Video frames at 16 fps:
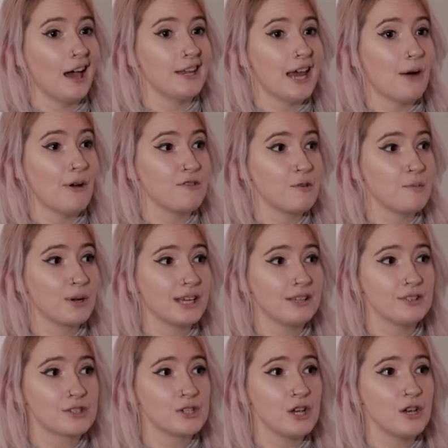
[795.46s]
And now everybody
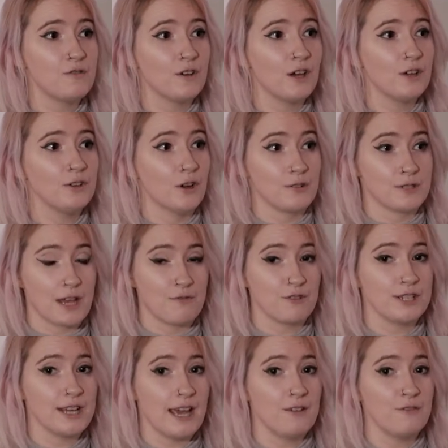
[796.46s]
in the server knows
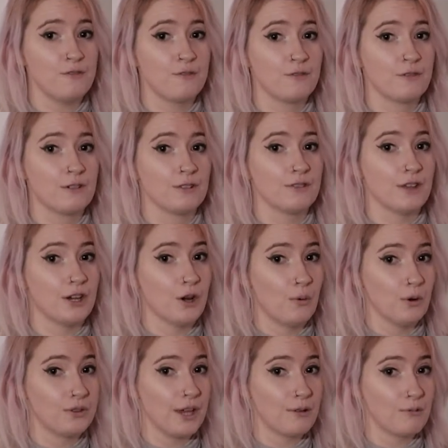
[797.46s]
every dev, they know
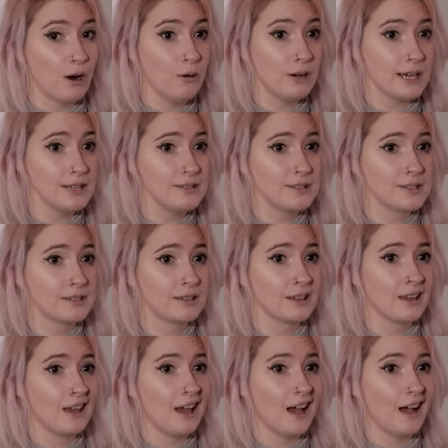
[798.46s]
what their role is,
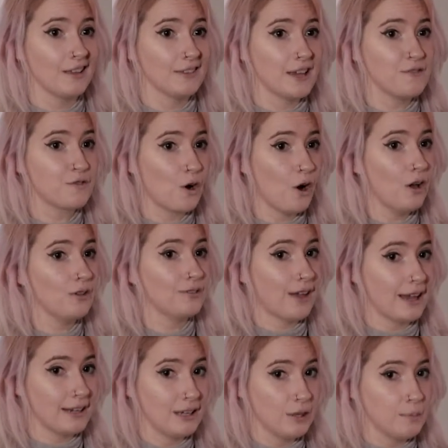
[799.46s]
and they've got
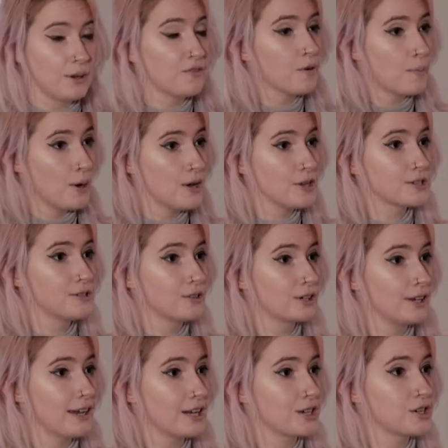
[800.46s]
that little bit of a personal
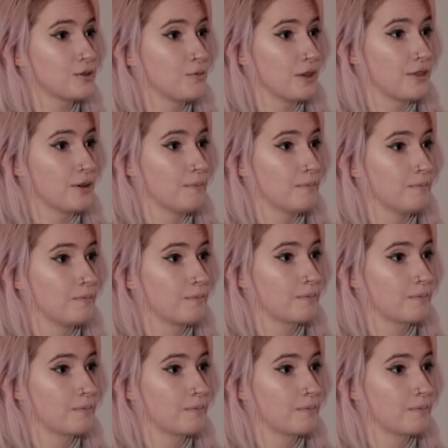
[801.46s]
connection with them.